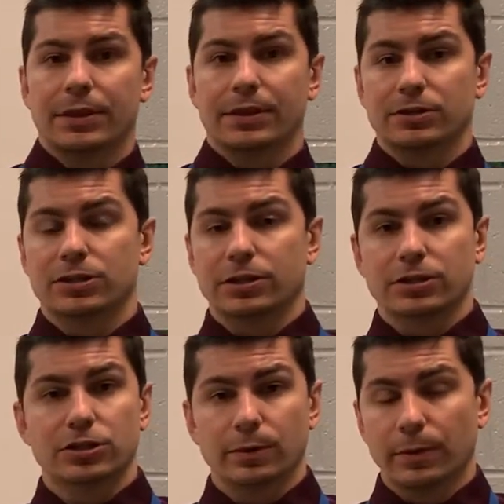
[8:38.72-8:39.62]
they're
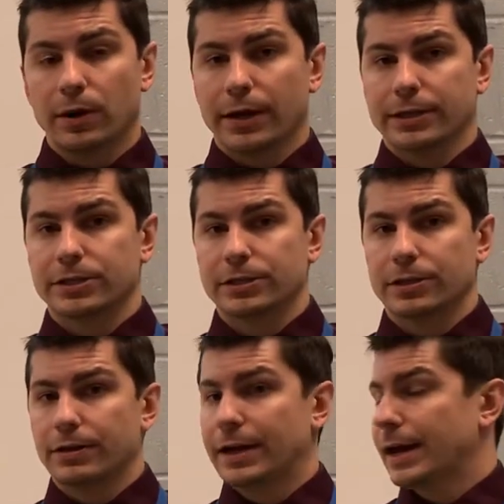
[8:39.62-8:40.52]
still bonds,
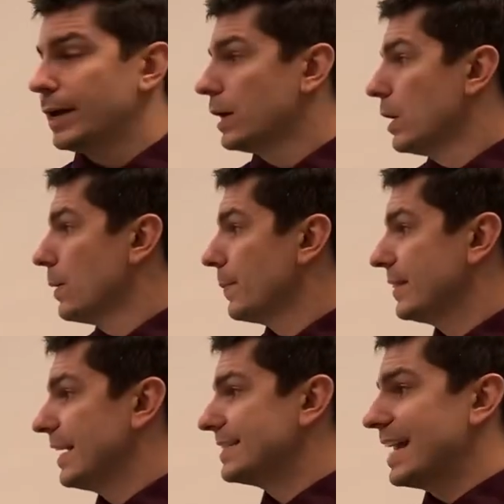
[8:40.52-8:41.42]
okay? But
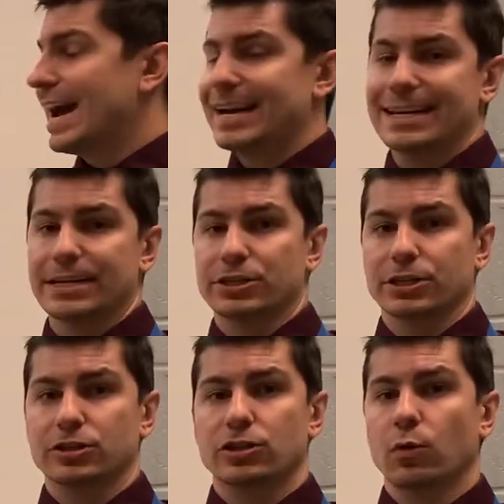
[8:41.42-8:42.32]
that's adhesion.
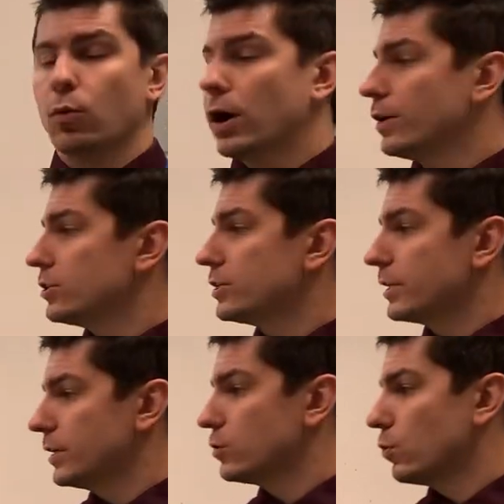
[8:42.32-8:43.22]
So water
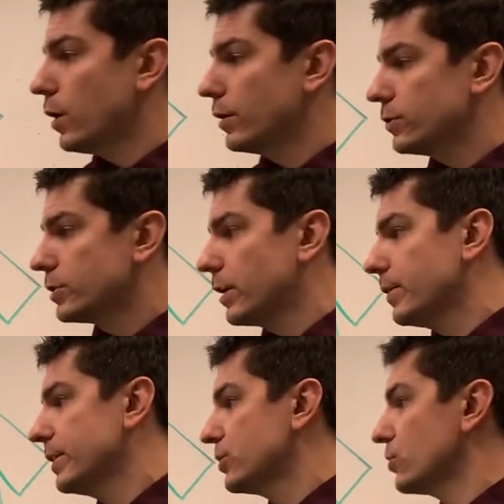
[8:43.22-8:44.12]
sticking to water is
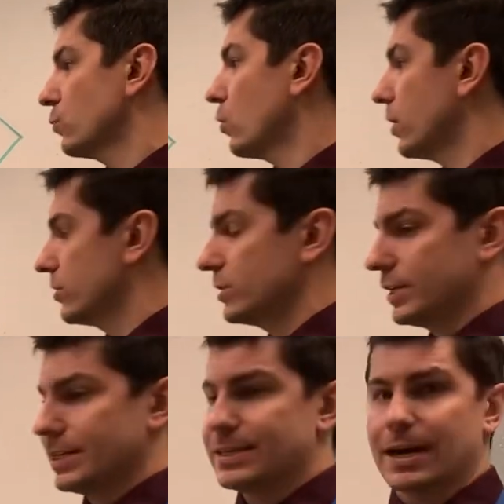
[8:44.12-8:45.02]
cohesion, water
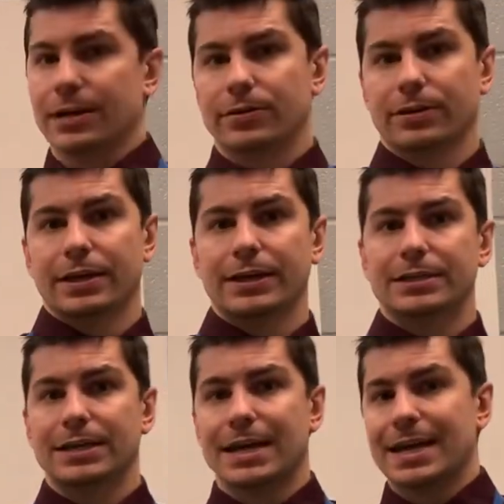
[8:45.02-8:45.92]
sticking to other
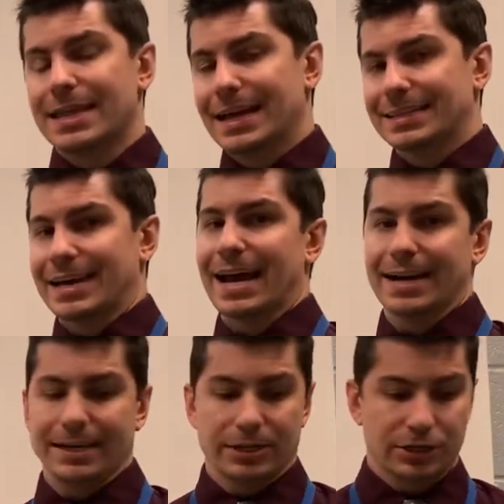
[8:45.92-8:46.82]
things, that's
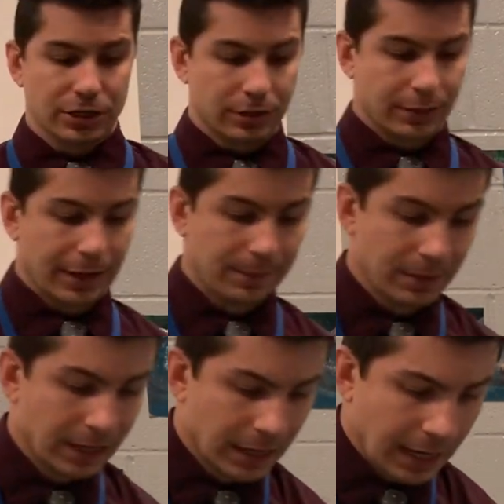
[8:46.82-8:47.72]
adhesion, okay?
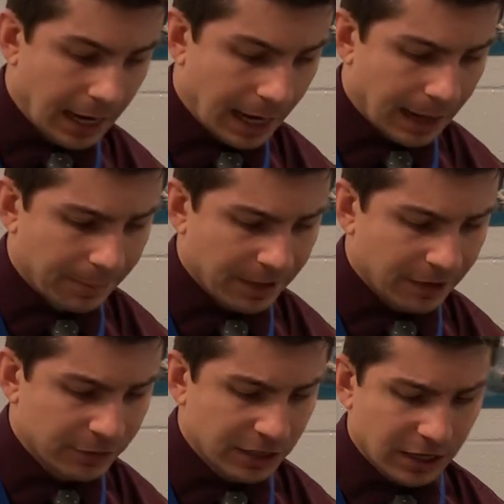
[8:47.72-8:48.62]

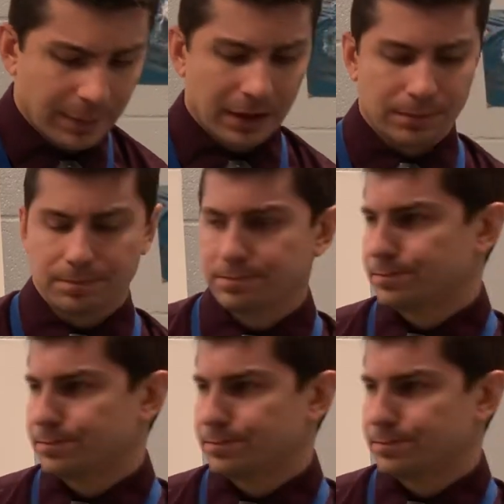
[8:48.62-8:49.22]
If we talk about